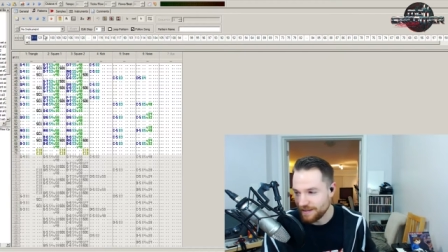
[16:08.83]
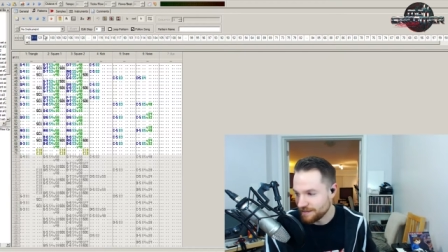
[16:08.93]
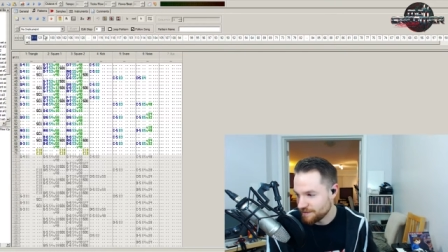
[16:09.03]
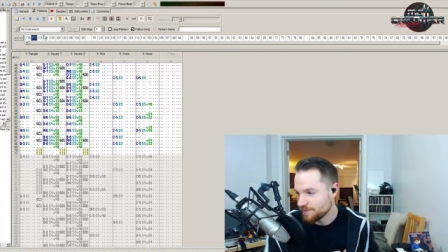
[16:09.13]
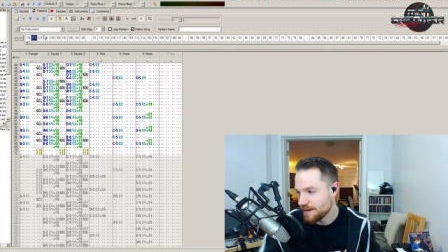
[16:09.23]

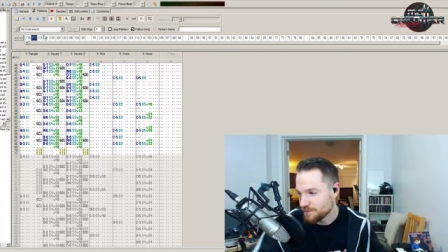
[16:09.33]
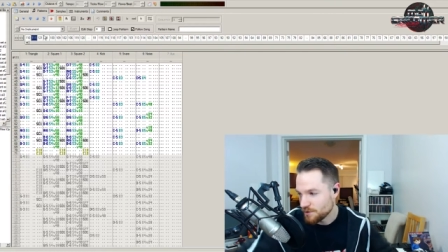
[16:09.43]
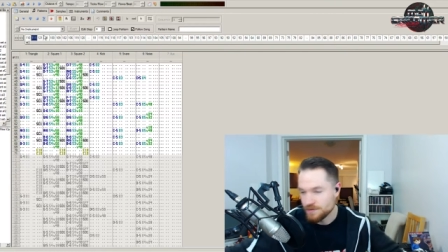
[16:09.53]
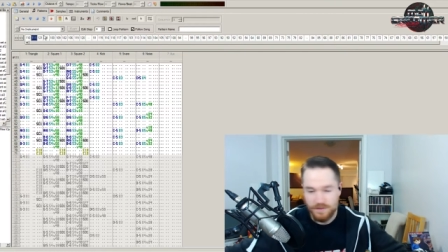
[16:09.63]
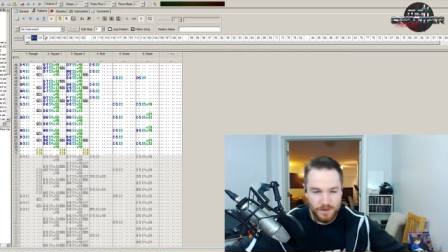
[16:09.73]
Like sometimes
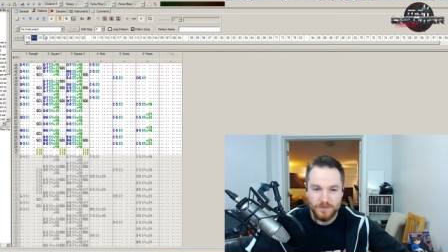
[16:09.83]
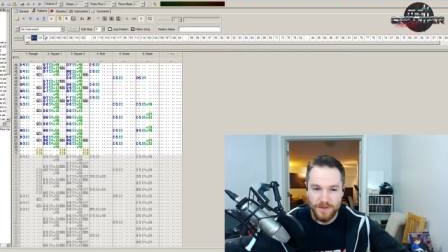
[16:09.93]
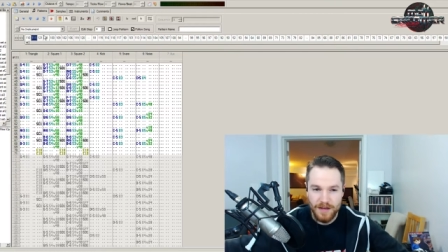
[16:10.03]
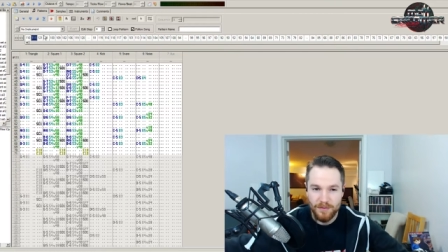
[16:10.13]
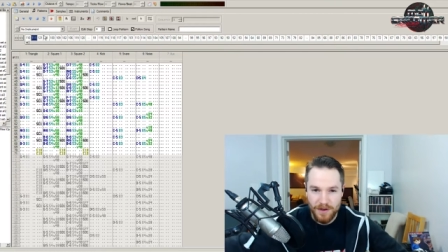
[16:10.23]
those those
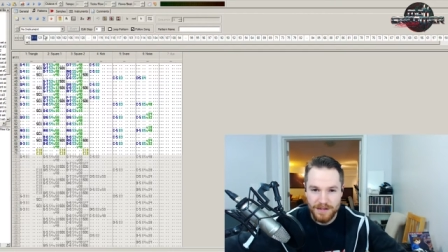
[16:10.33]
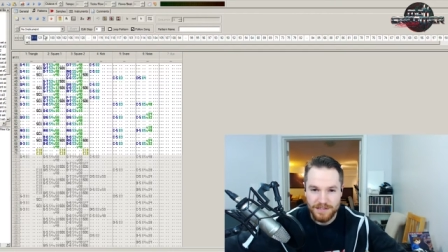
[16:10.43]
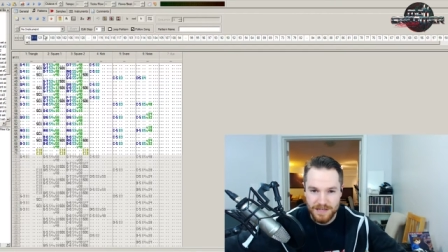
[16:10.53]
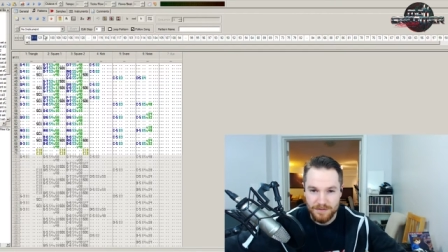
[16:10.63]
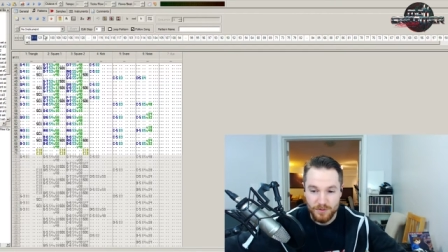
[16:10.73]
final boss
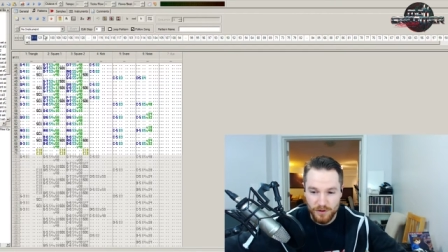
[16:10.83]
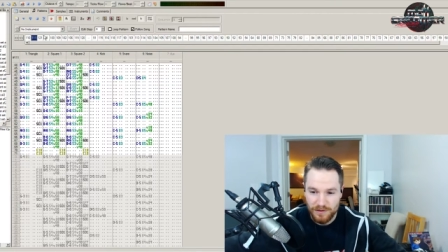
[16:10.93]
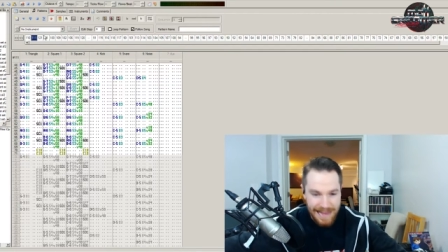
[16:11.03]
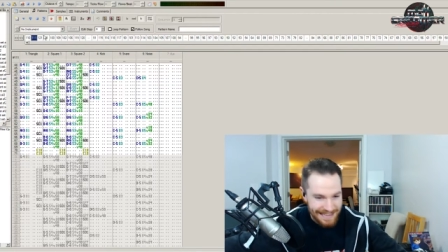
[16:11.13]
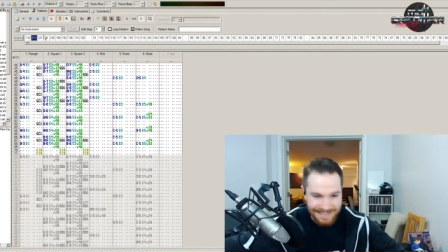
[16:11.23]
themes or
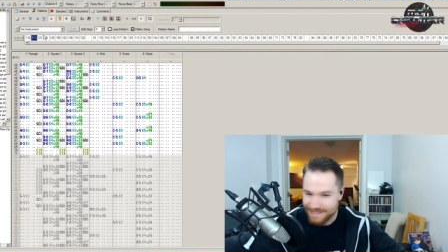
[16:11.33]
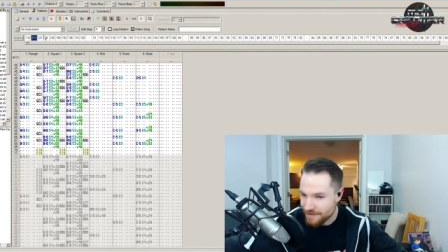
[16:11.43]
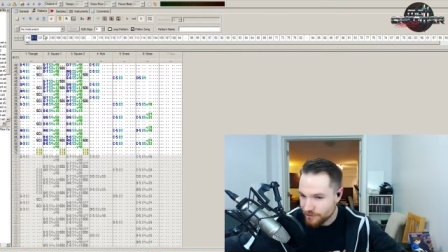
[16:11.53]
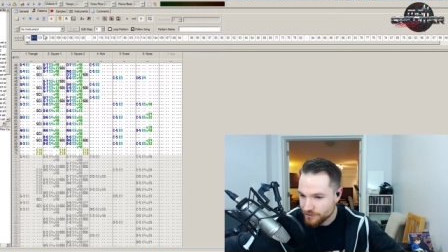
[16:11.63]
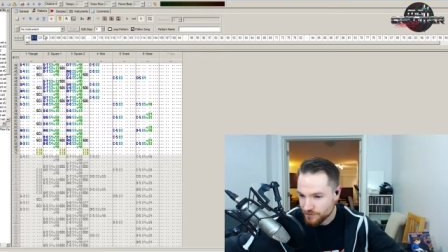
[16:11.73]
last
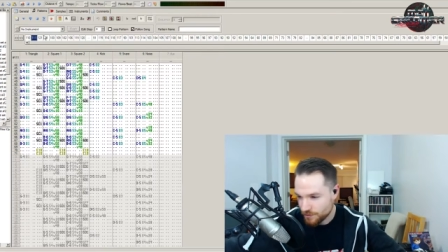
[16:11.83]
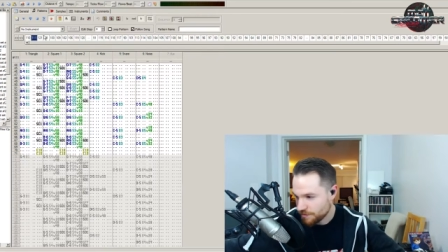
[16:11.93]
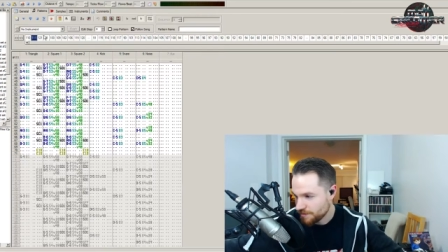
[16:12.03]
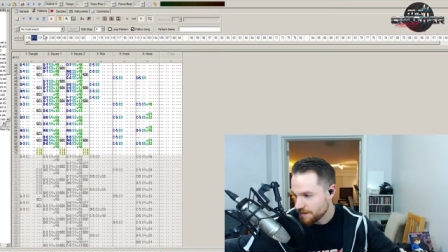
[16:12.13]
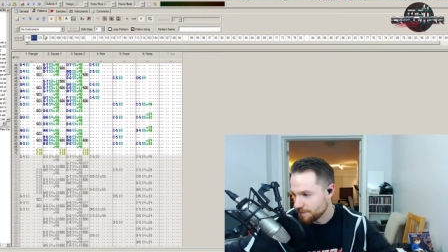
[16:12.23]
level sort
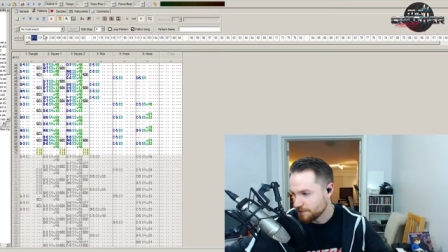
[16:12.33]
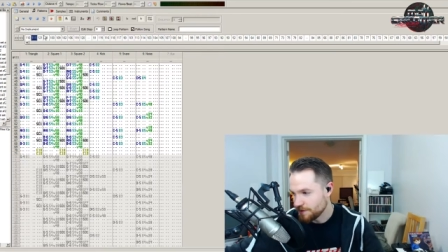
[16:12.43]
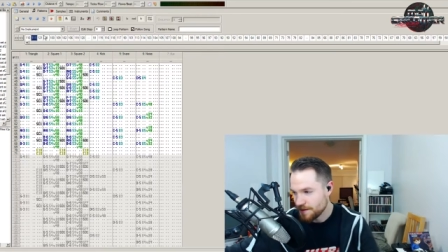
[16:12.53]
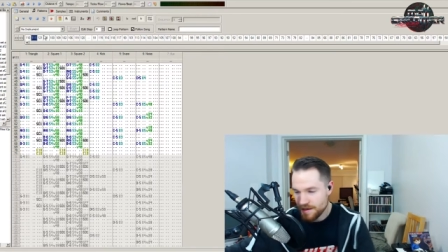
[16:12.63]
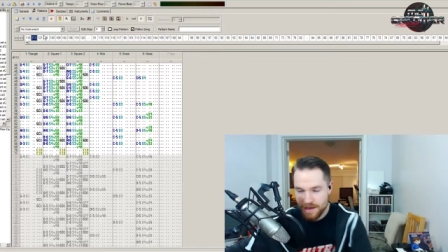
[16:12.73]
of themes
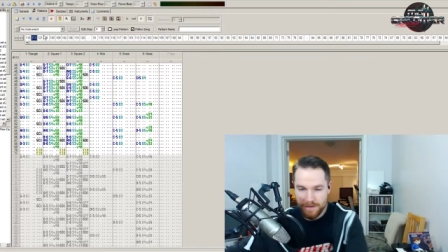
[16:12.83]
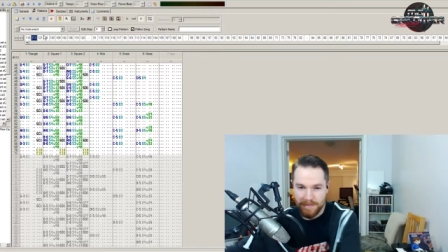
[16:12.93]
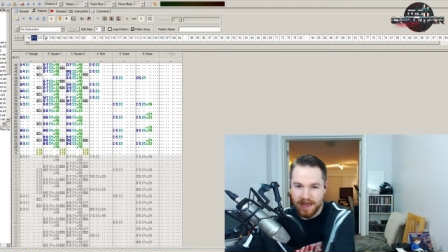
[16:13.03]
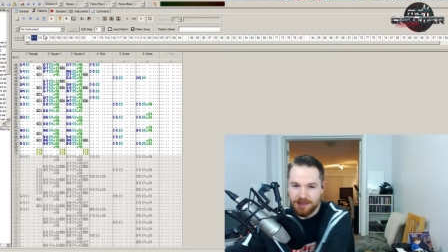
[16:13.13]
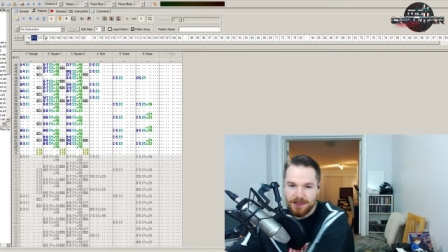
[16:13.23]

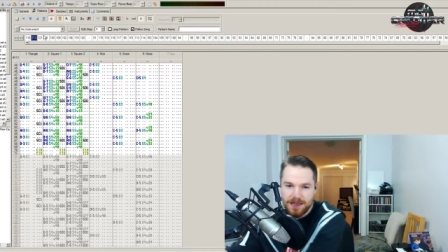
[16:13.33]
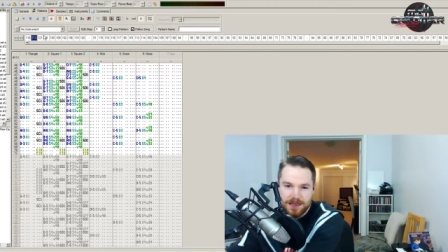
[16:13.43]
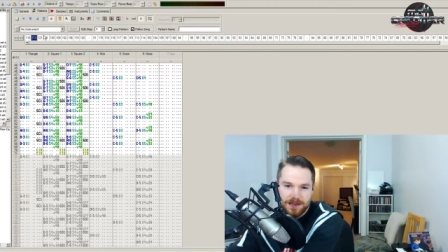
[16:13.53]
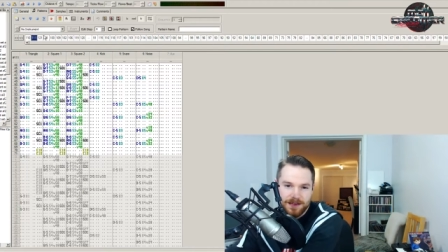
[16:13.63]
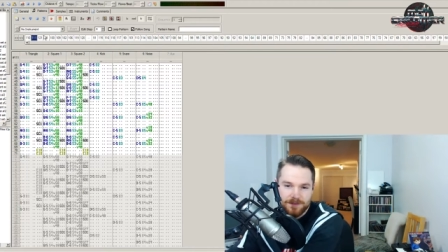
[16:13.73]
man,
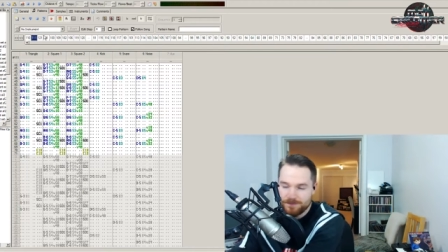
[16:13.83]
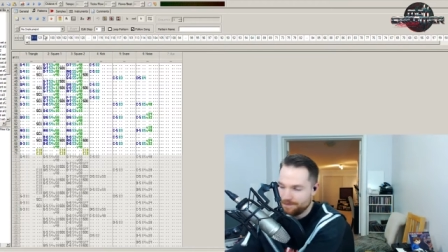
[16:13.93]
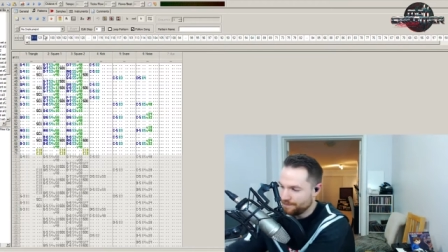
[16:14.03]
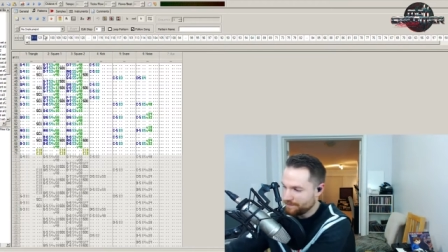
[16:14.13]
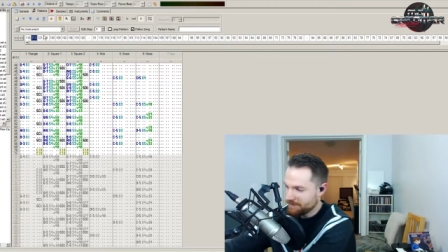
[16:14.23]
they uh,
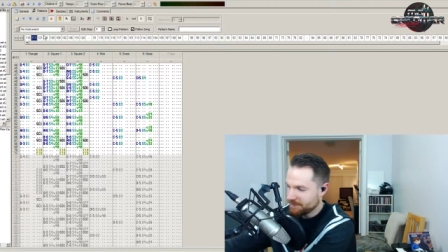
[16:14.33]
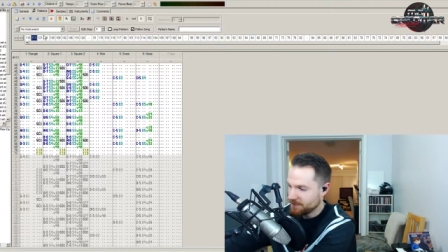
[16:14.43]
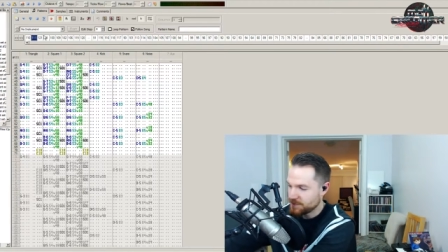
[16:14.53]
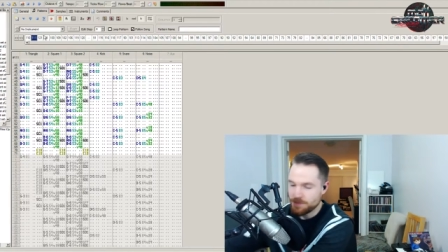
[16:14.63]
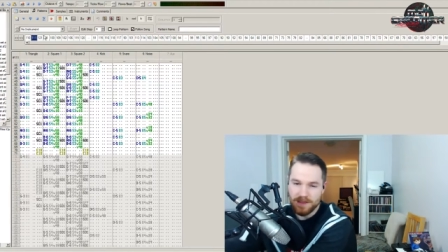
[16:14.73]

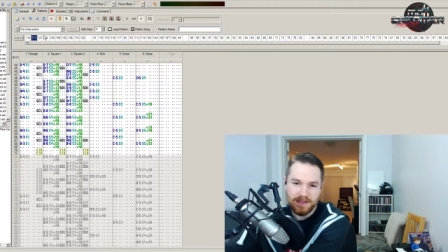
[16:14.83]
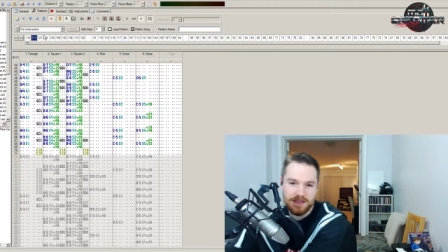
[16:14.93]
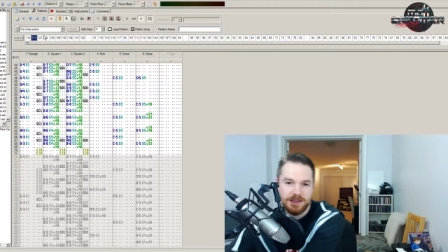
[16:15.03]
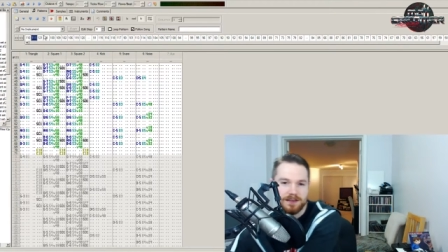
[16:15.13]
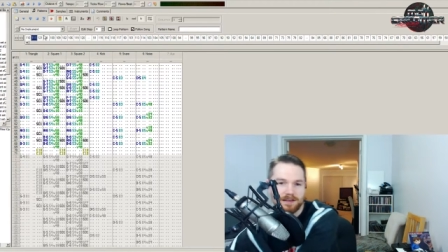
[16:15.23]
they're some of
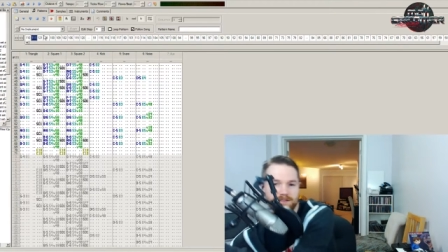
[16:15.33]
the uh,